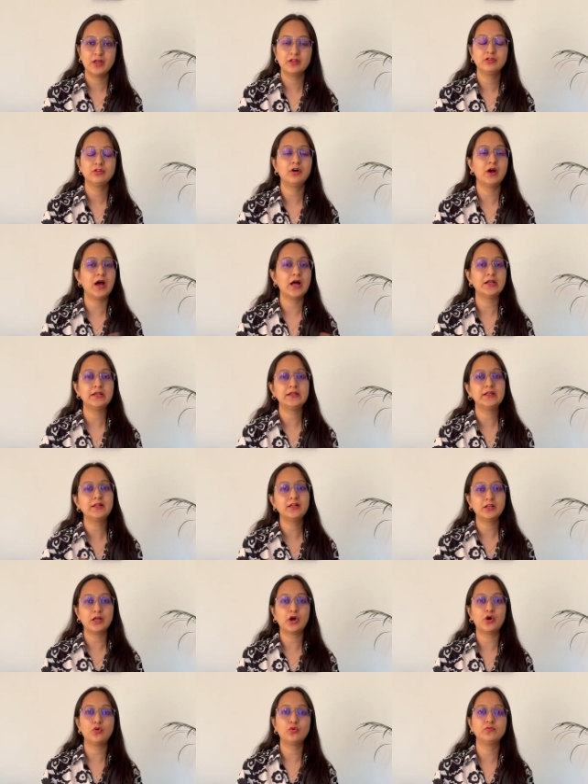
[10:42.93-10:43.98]
So until
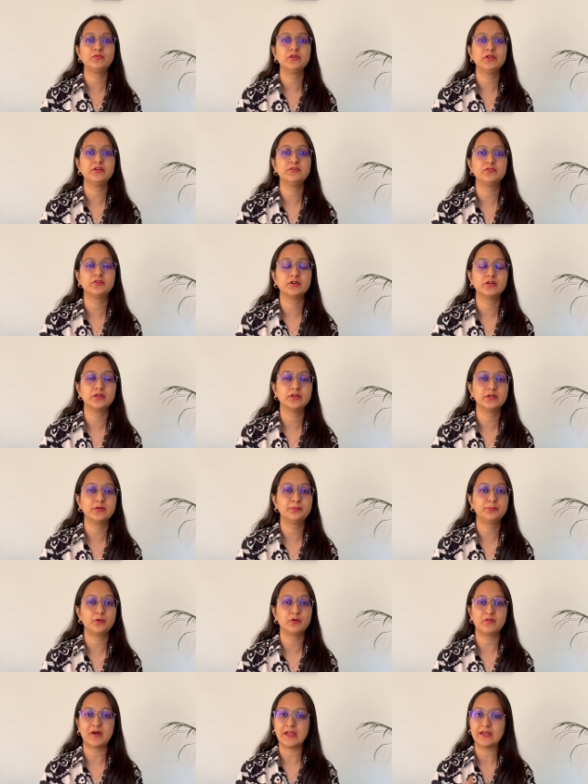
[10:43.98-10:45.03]
now, we were
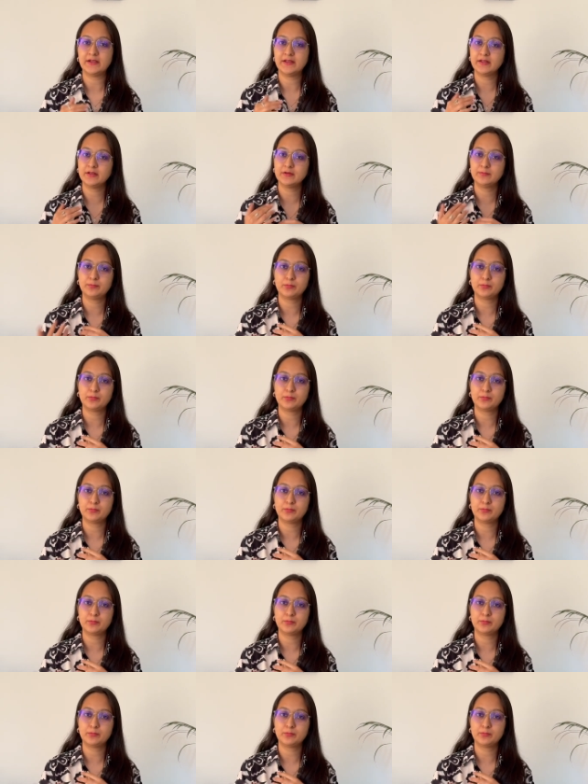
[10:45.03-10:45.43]
providing